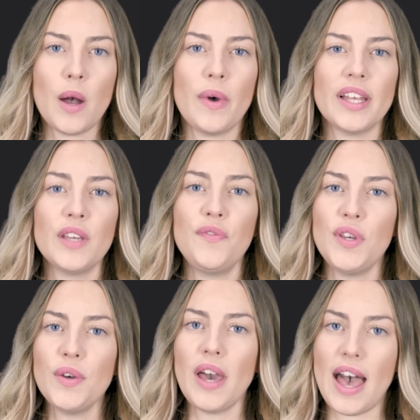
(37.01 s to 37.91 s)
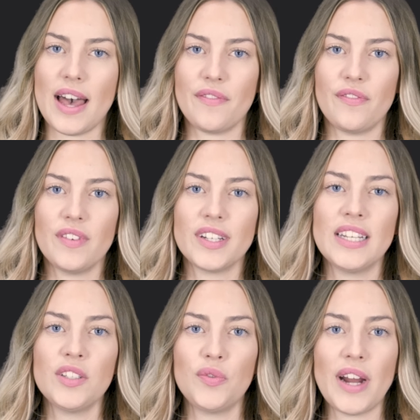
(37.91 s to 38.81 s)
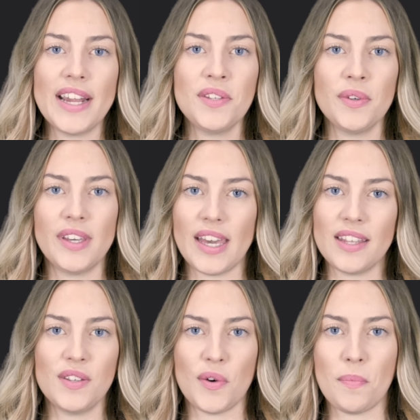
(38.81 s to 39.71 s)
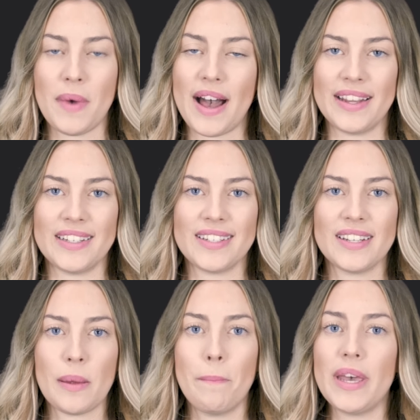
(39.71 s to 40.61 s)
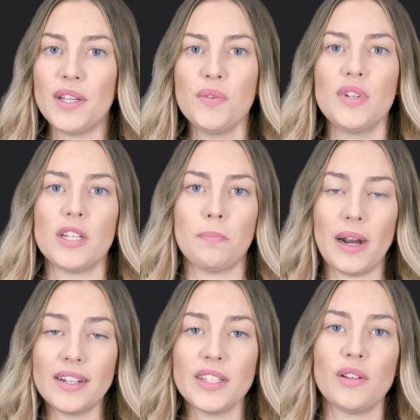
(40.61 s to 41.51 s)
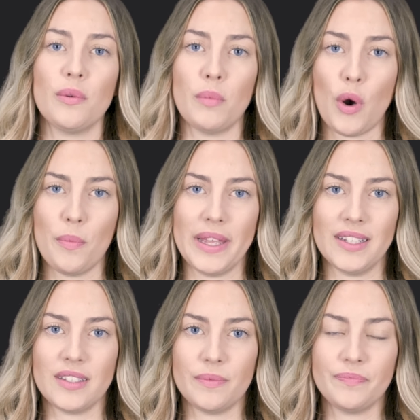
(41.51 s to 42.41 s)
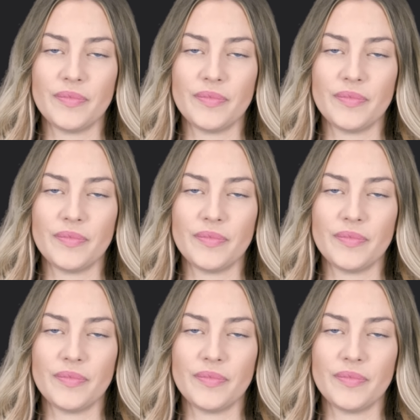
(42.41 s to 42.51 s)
Well, if you have, then try to get your mind back to that particular moment.